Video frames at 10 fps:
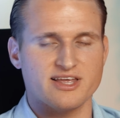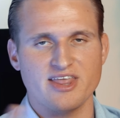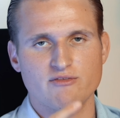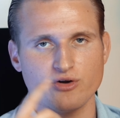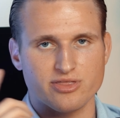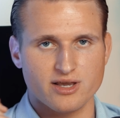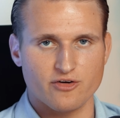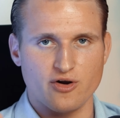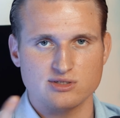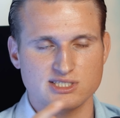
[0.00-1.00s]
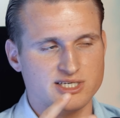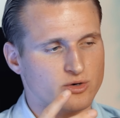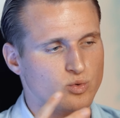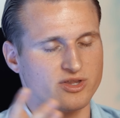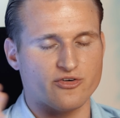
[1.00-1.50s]
and everything around
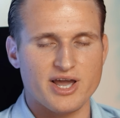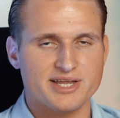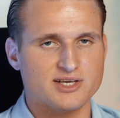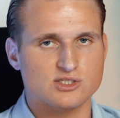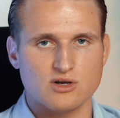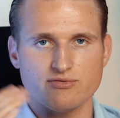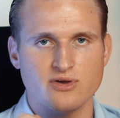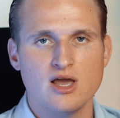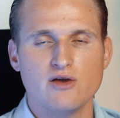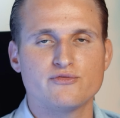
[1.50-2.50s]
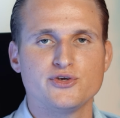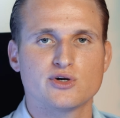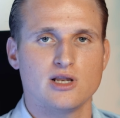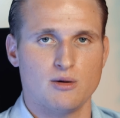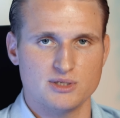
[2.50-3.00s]
here with a radius of a few
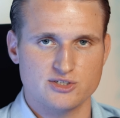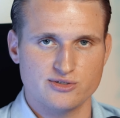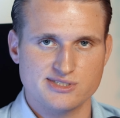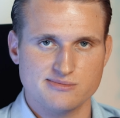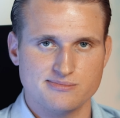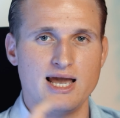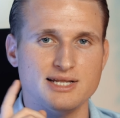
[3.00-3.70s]
kilometers.